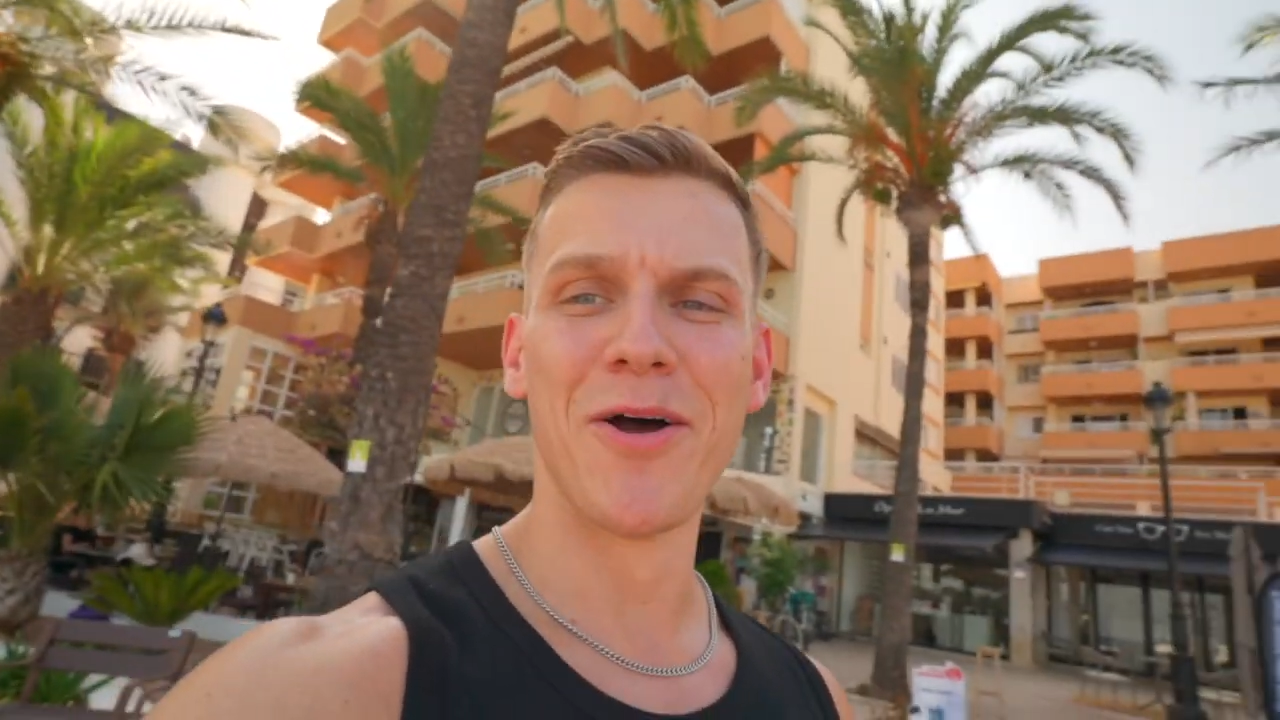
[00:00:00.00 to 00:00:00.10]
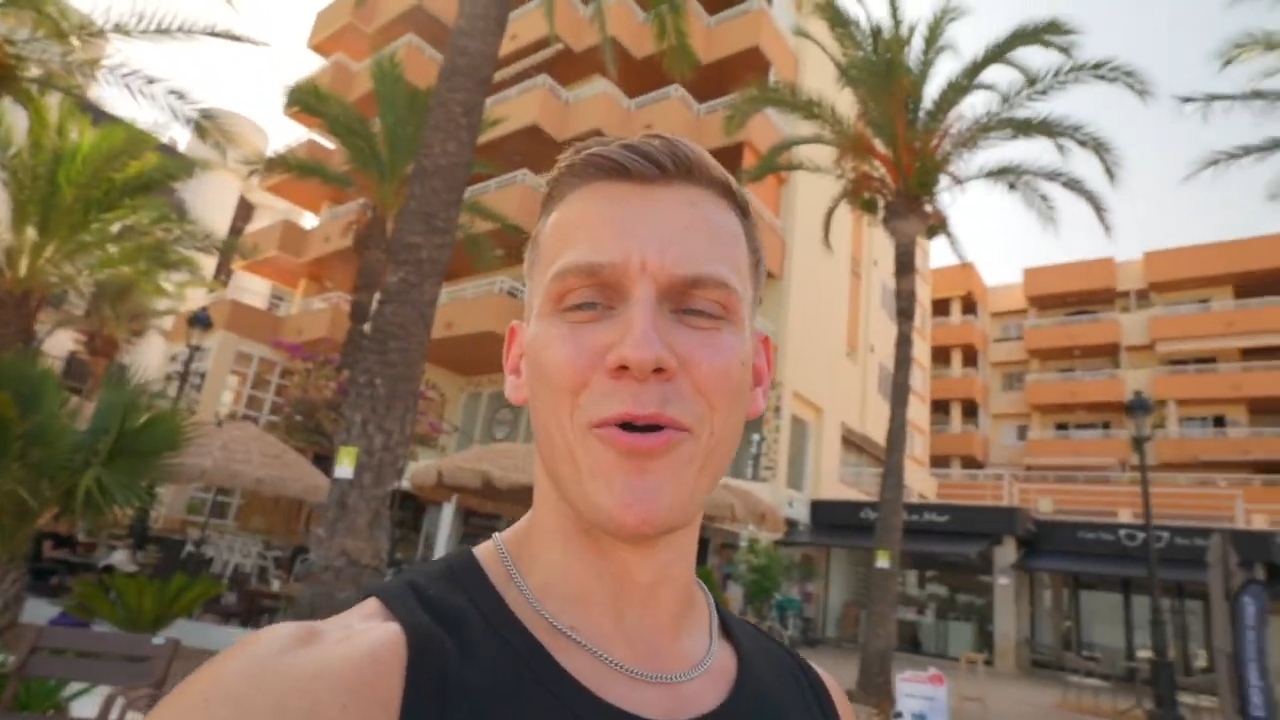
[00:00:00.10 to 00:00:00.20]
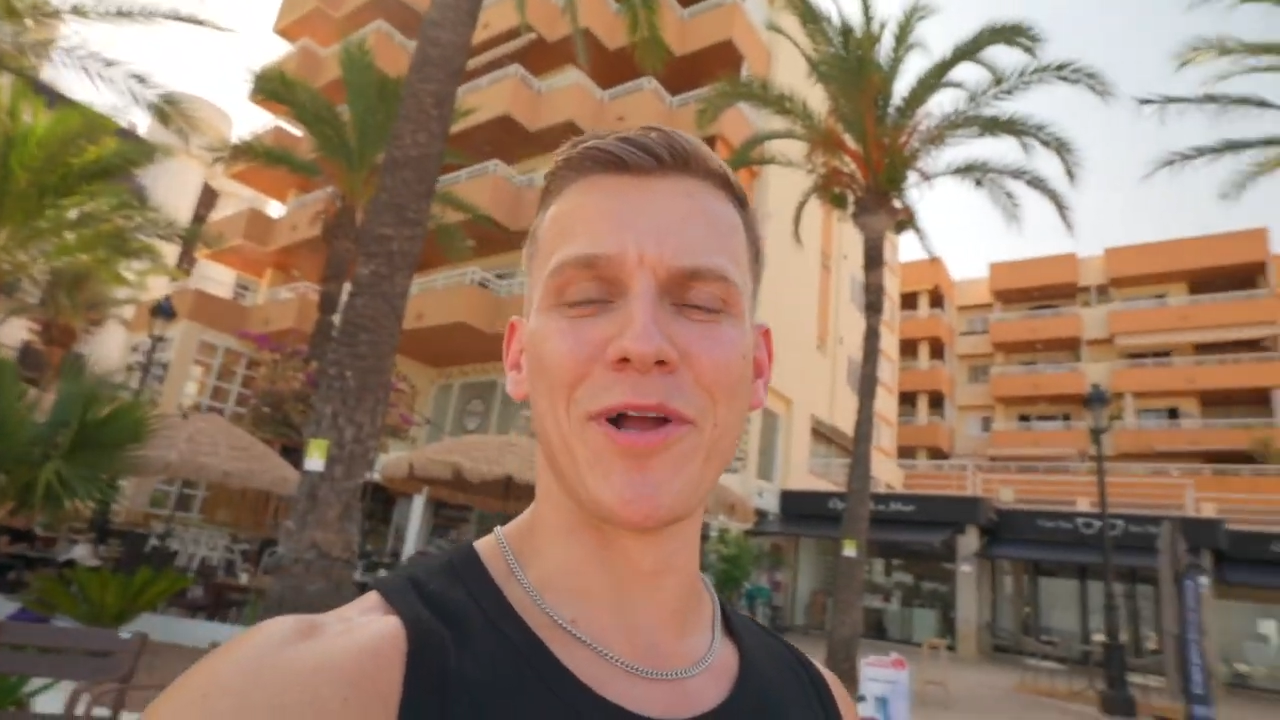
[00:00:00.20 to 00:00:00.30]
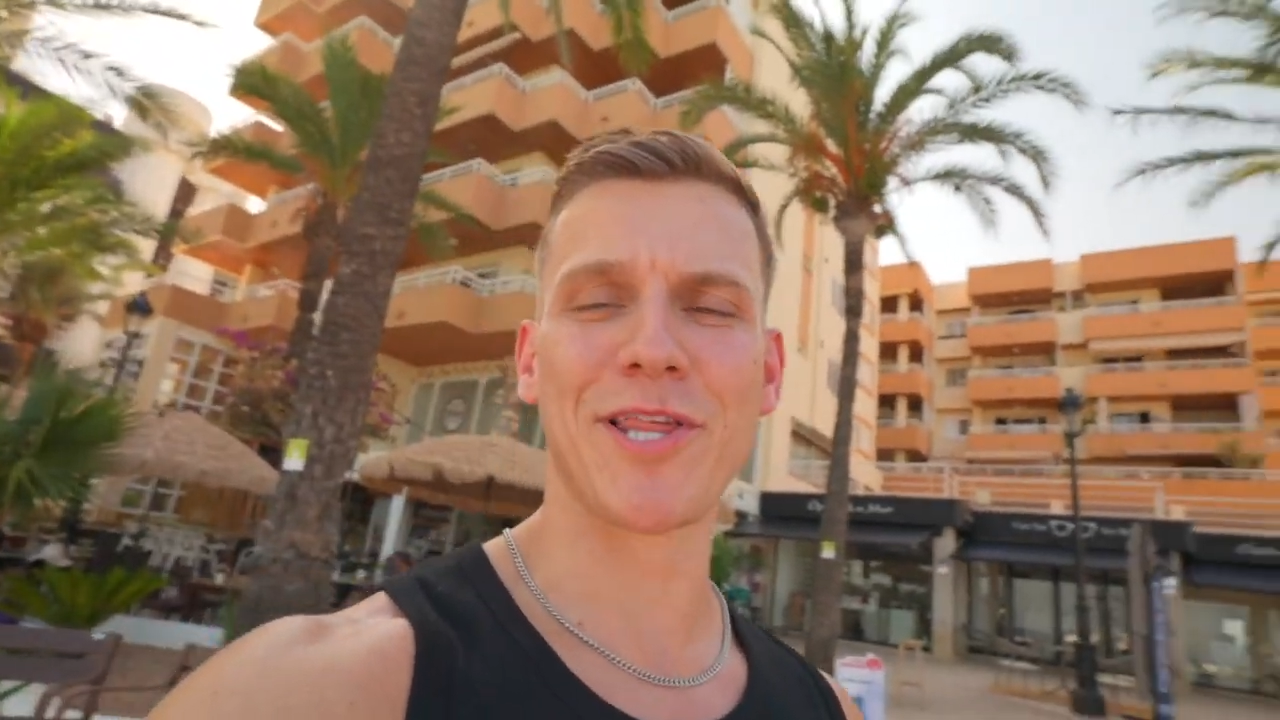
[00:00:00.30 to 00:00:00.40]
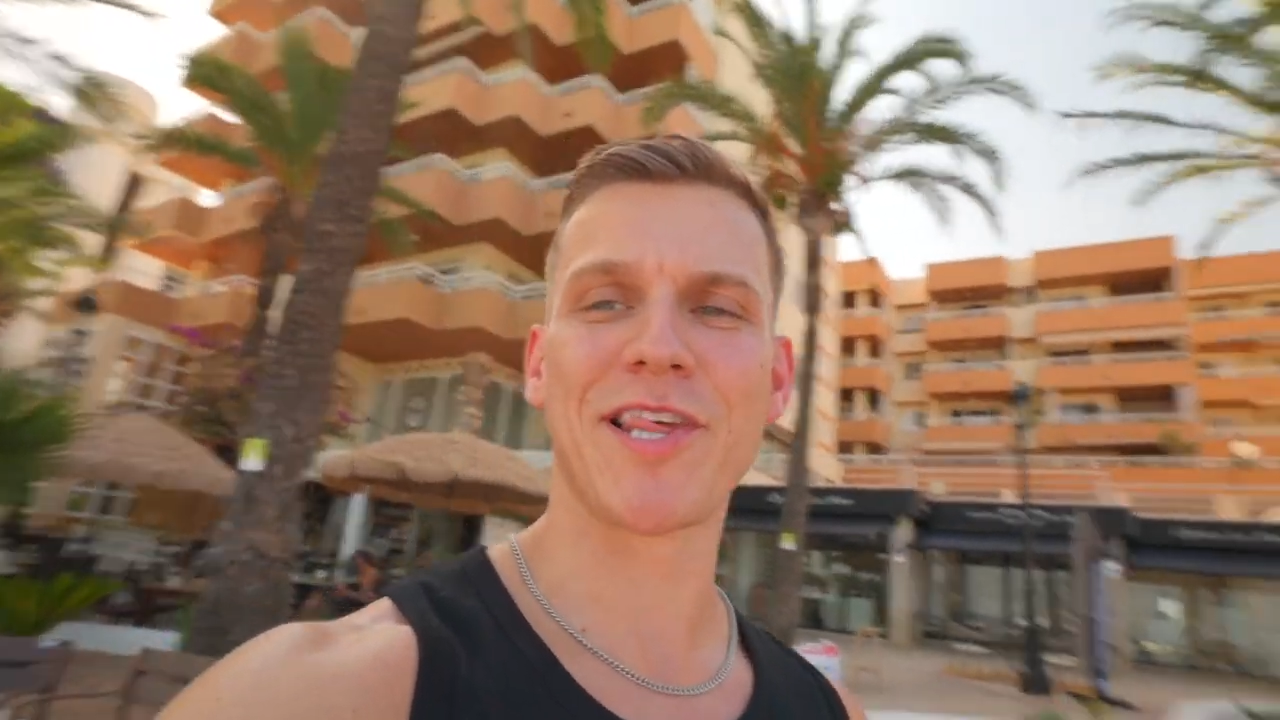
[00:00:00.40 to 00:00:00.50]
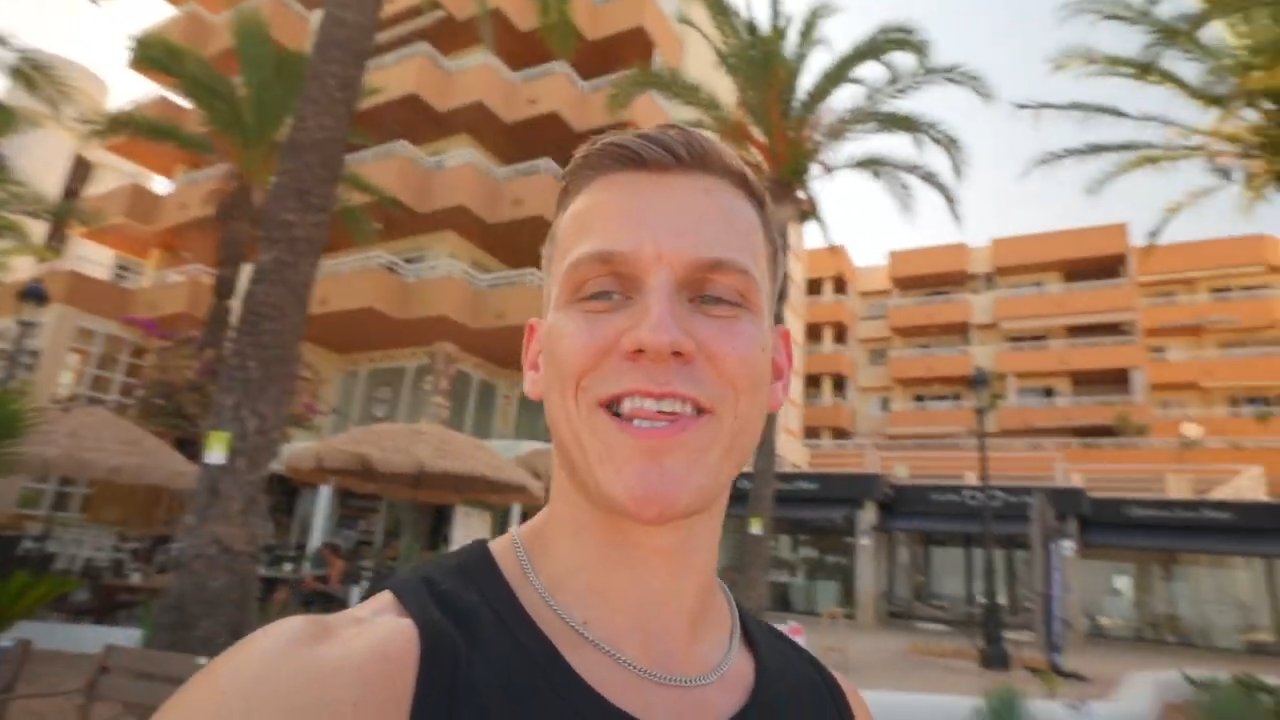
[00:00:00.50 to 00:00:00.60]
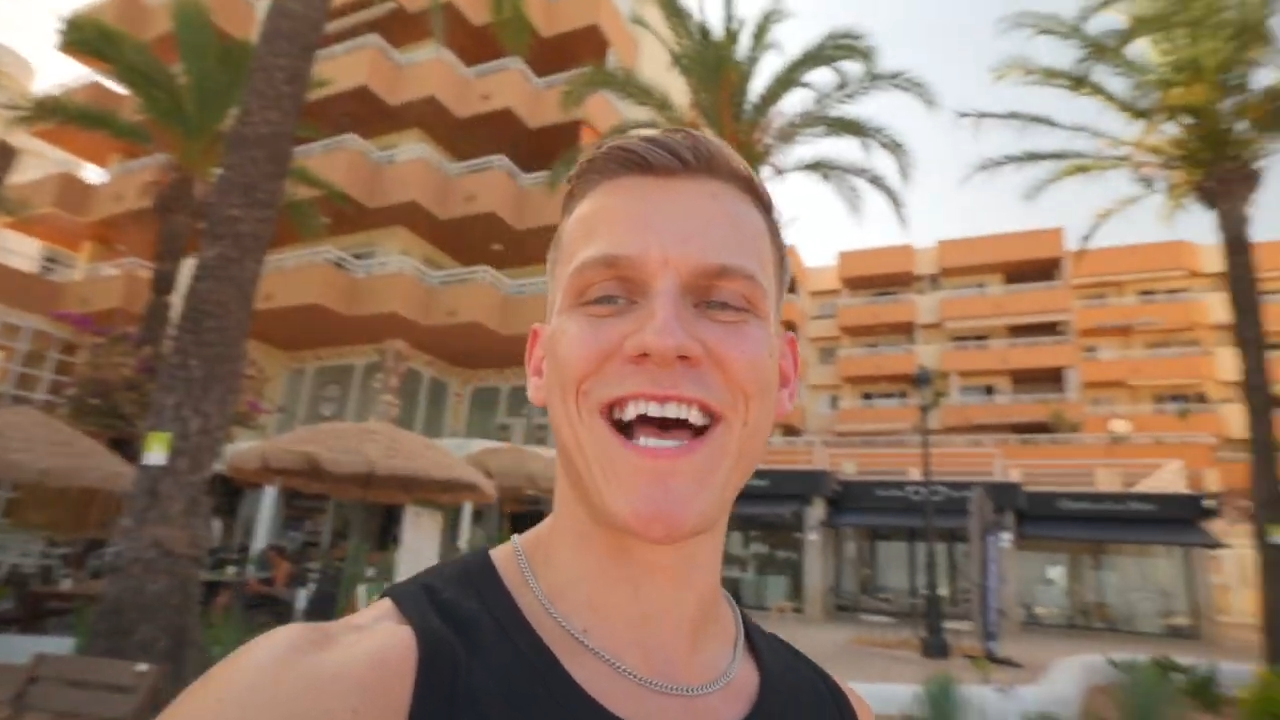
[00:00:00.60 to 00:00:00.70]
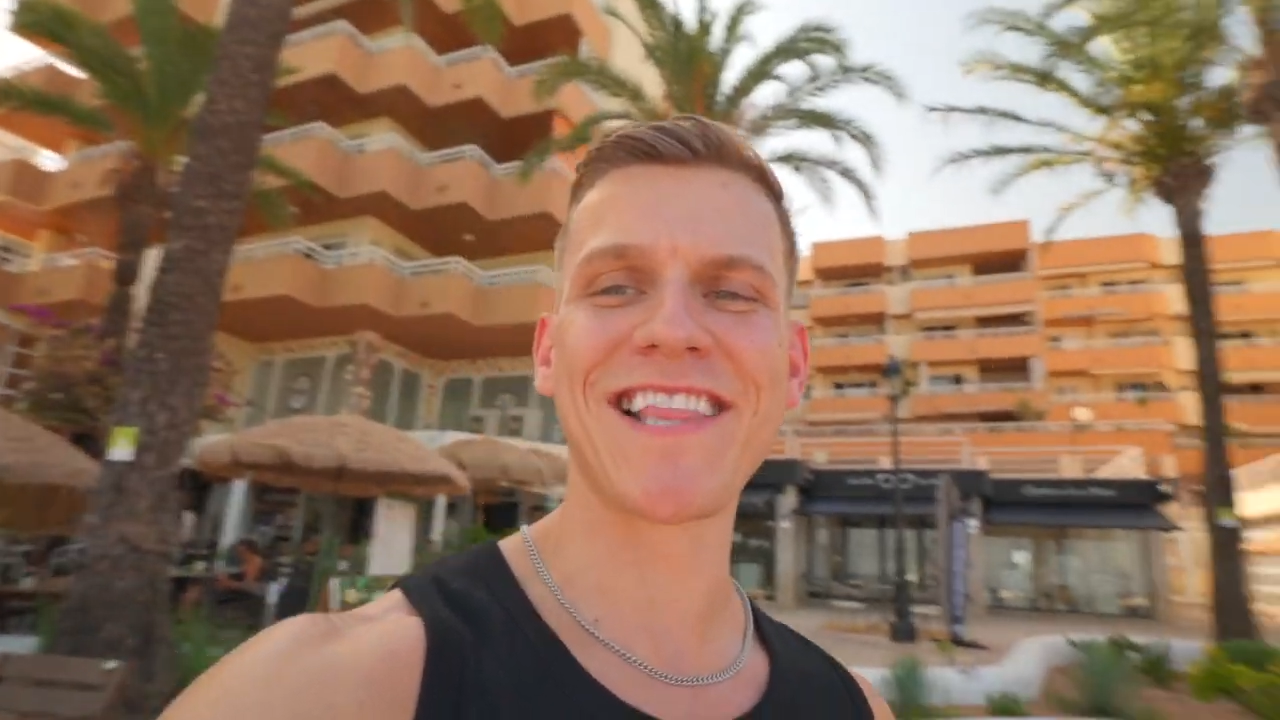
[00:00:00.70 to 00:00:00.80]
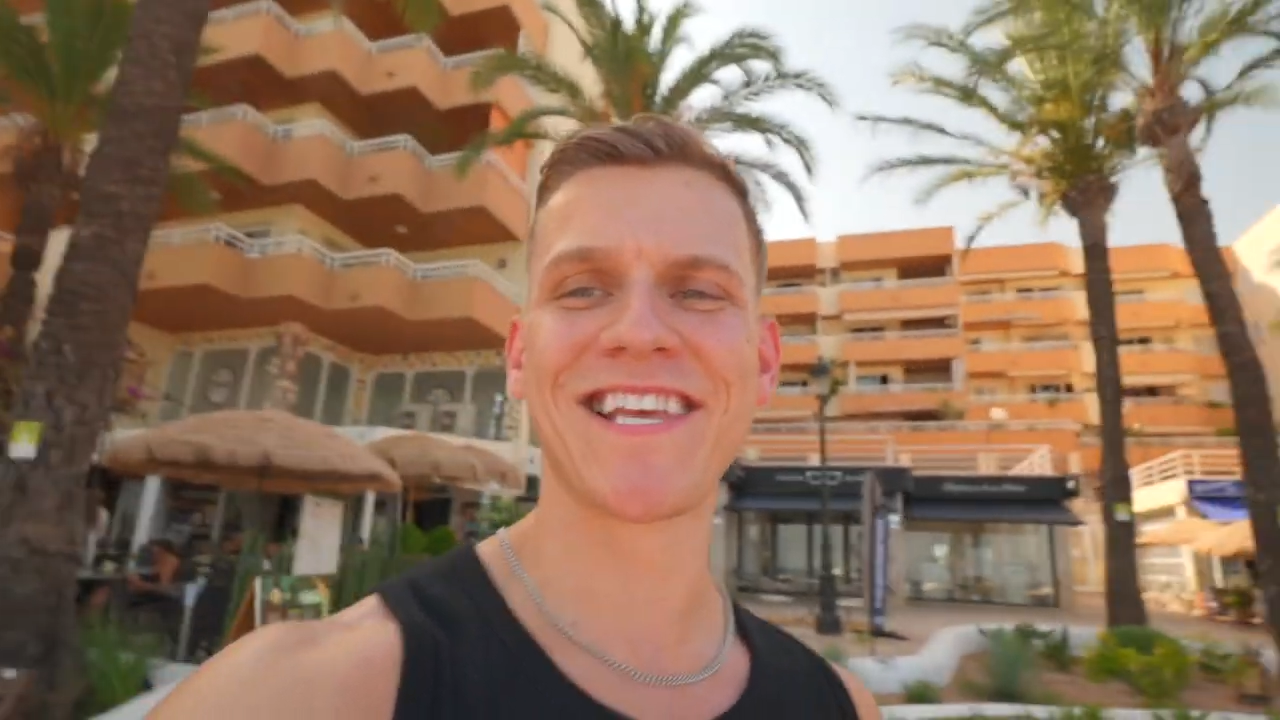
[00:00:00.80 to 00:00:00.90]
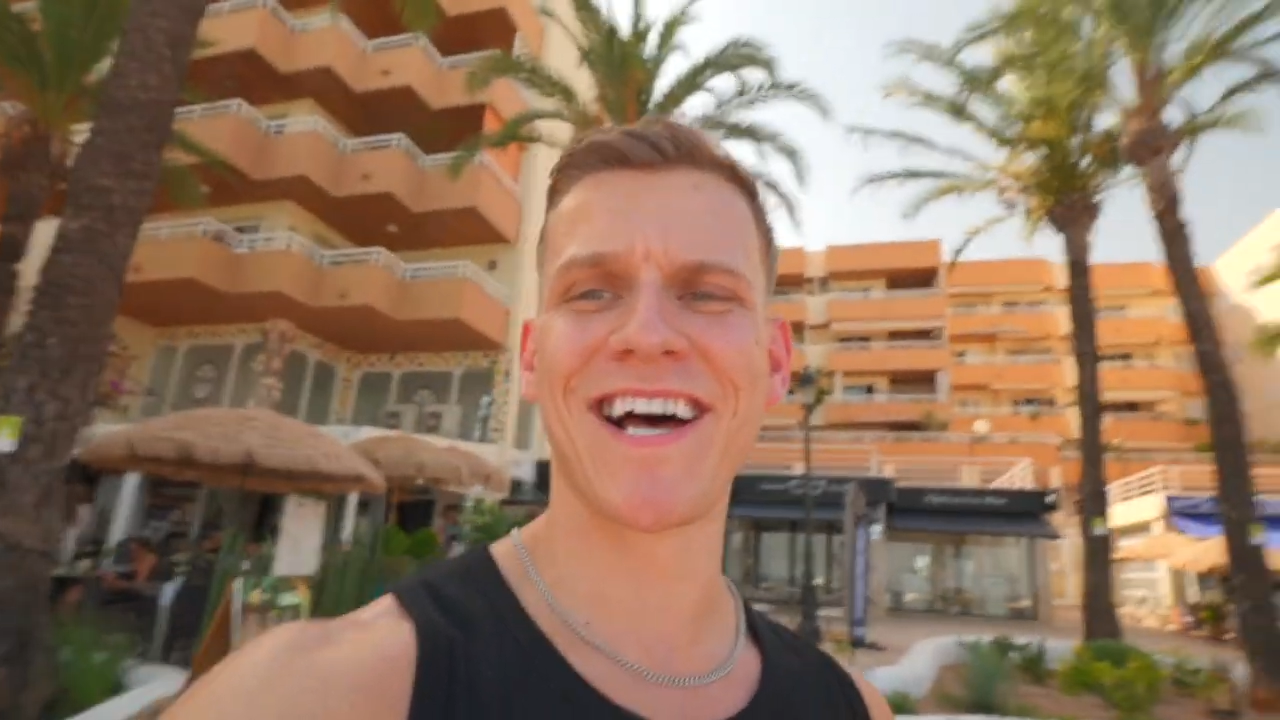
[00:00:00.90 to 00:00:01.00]
which is
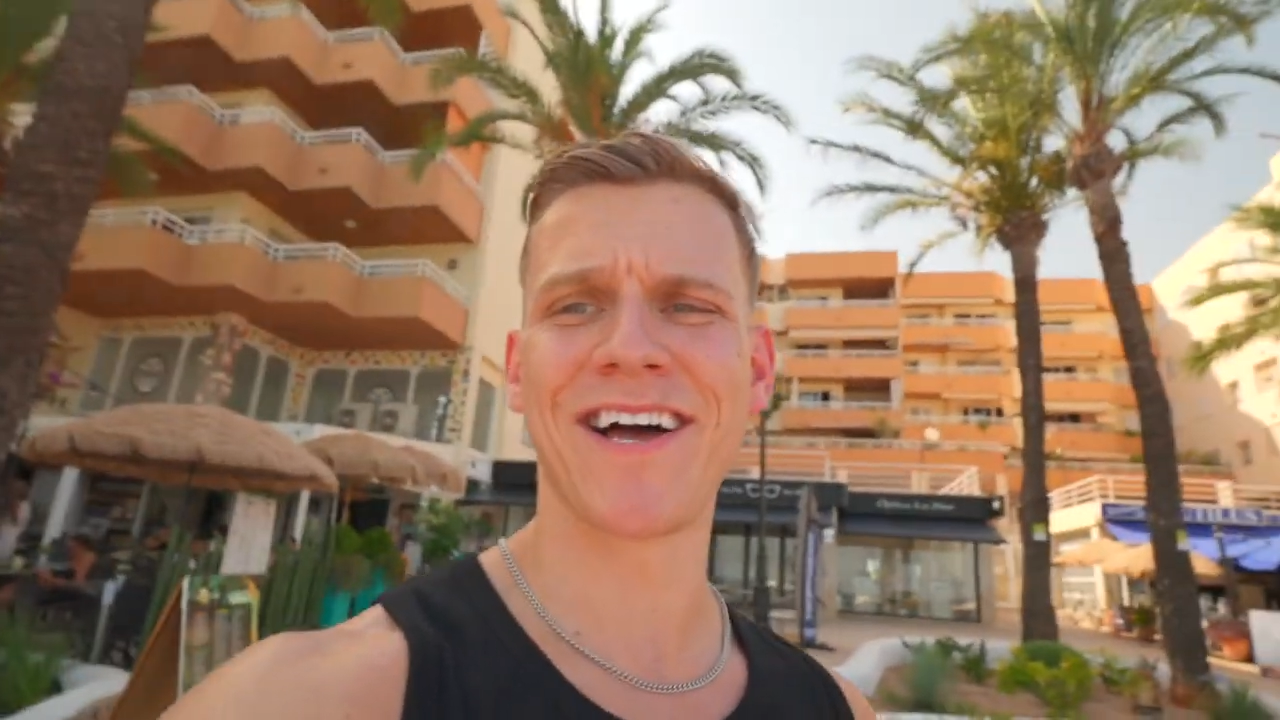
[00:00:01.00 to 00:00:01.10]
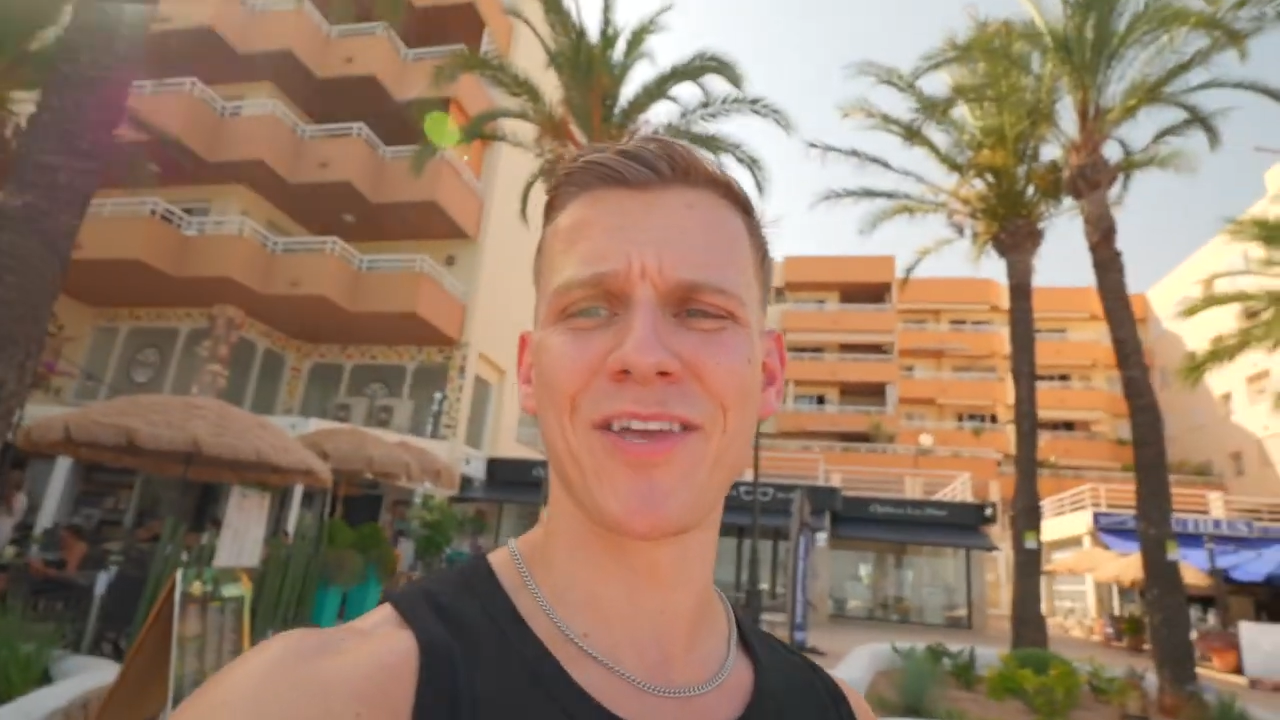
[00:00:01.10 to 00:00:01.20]
Santa